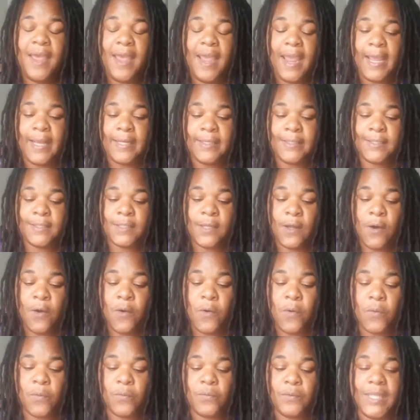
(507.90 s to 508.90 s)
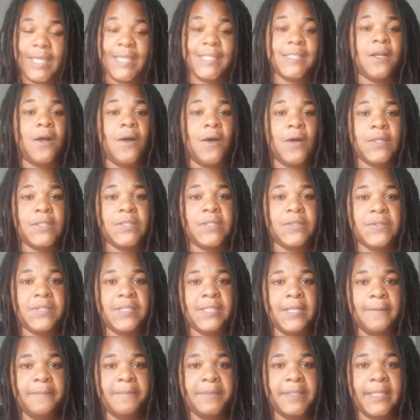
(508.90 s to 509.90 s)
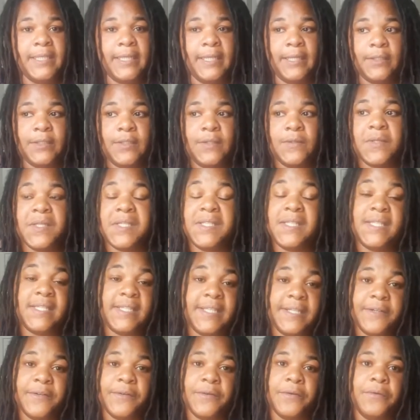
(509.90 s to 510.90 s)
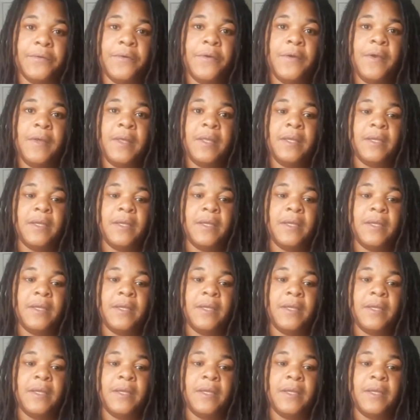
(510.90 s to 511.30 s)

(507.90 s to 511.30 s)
And so that's also something to consider,